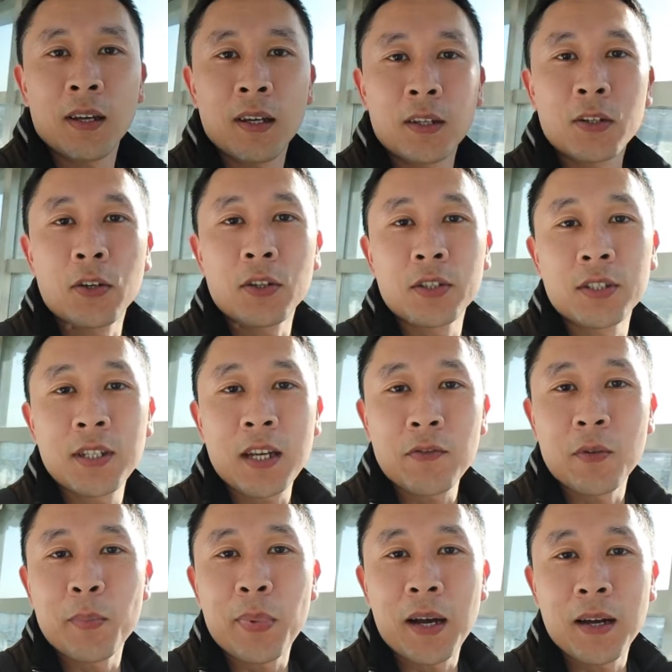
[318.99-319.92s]
It cost
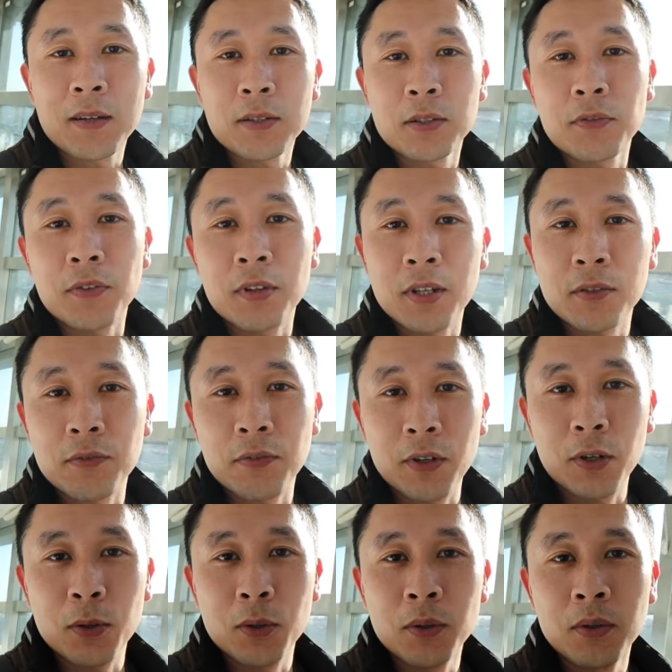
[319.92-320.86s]
£7 for this
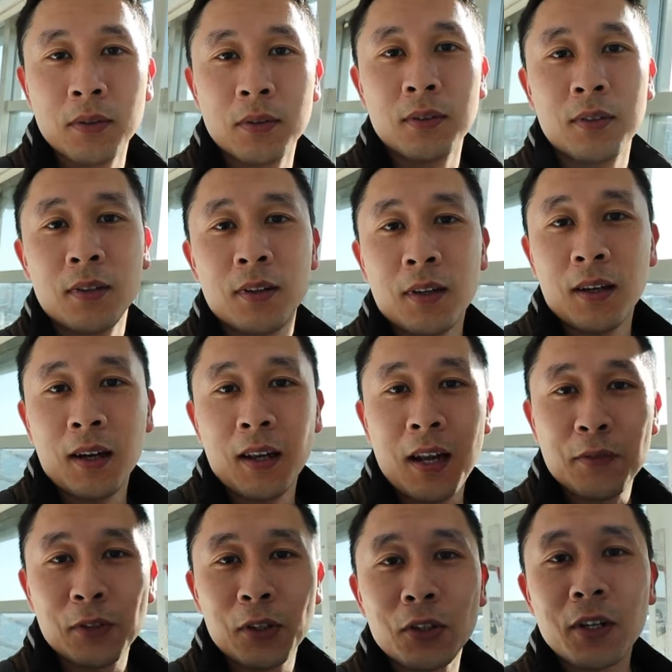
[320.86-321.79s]
view. And
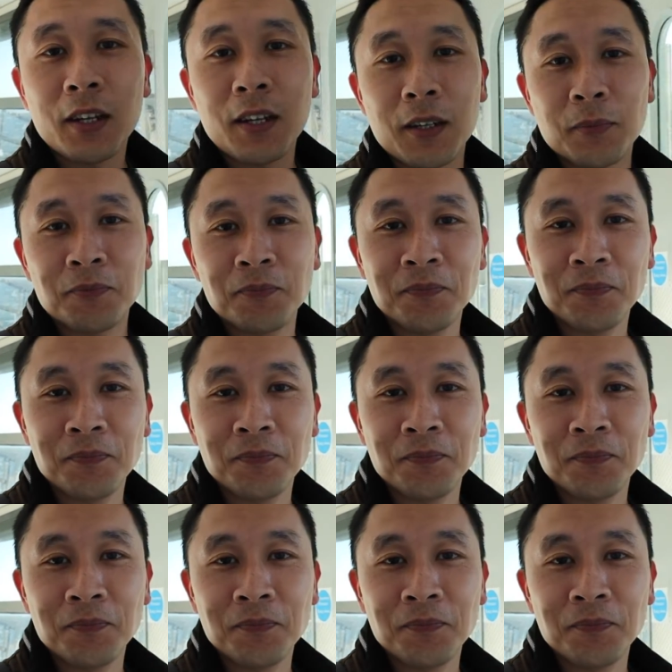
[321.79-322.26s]
have a look at it.